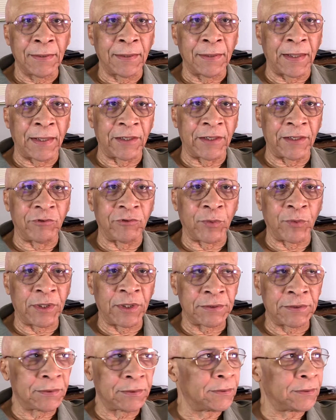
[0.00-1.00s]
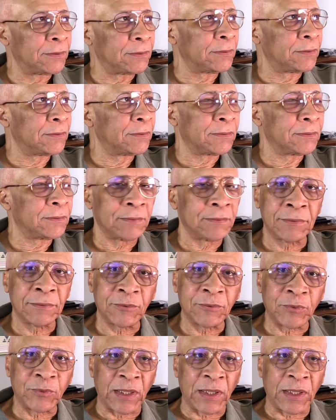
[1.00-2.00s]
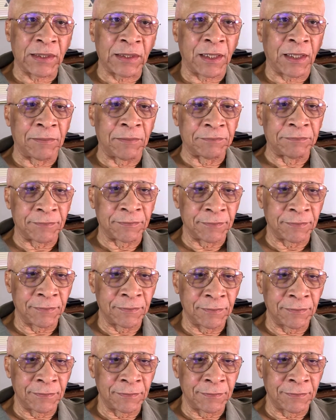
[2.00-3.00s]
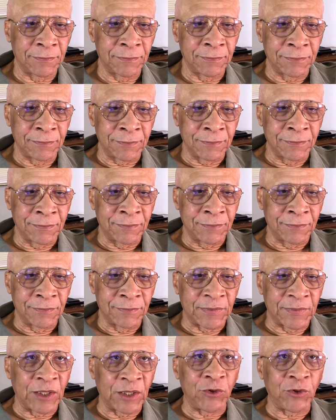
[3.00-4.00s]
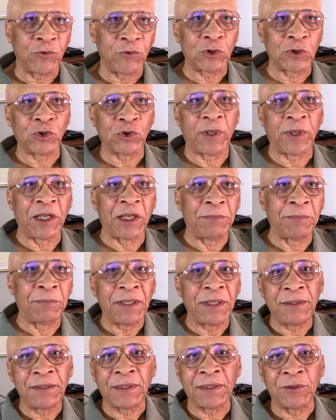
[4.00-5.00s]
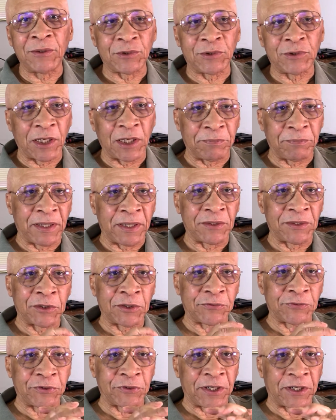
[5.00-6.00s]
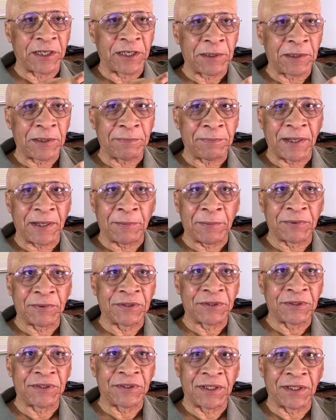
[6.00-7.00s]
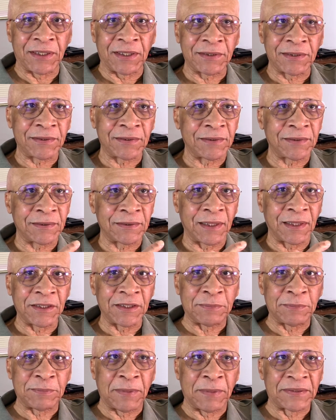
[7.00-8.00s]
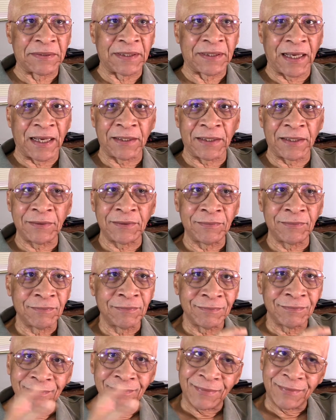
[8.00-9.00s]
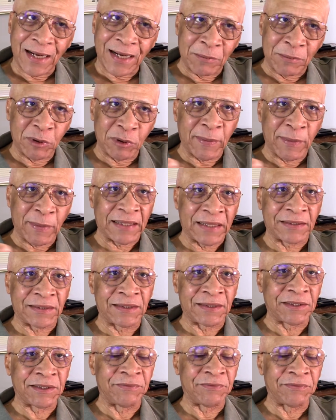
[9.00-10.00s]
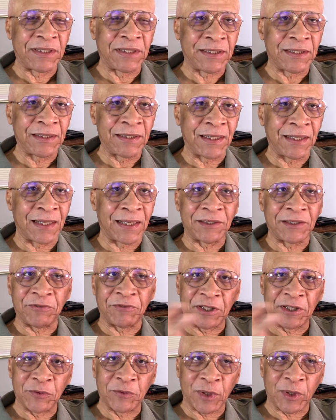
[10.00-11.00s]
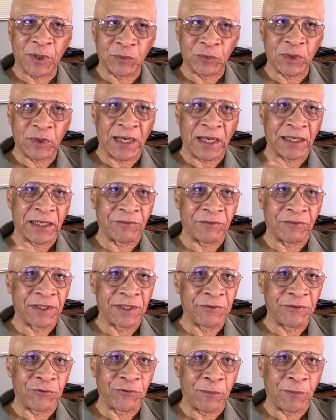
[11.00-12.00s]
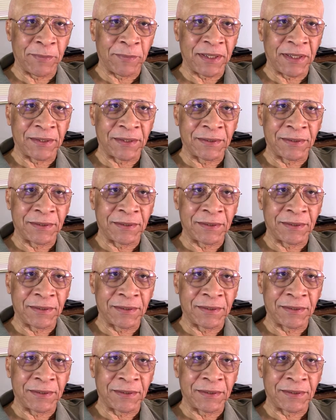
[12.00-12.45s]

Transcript: Hi everyone, welcome. Thank you for joining me. Thank you, chat managers, for your help. I appreciate it. Today is Monday. I'll be back this evening, and if anyone would like a reading from me,